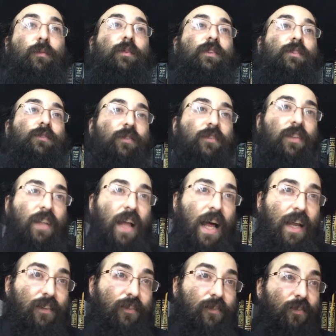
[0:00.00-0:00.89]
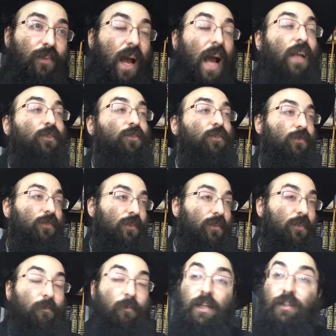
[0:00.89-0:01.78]
but this was a lot of
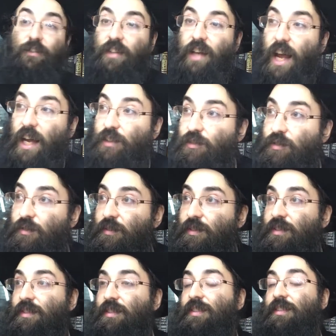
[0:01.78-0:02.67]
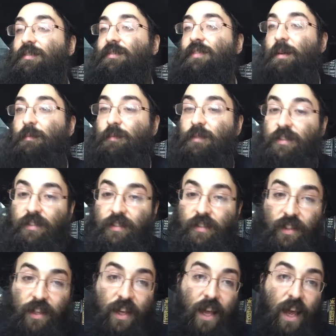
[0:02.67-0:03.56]
controversy, major controversies, a famous
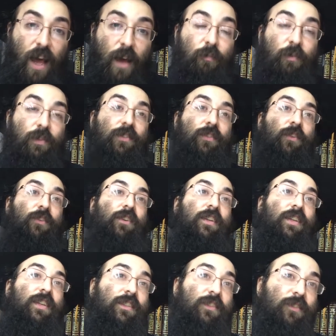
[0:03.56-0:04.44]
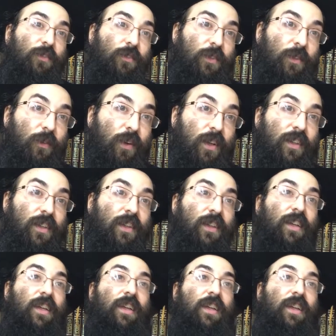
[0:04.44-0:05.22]
episode in history when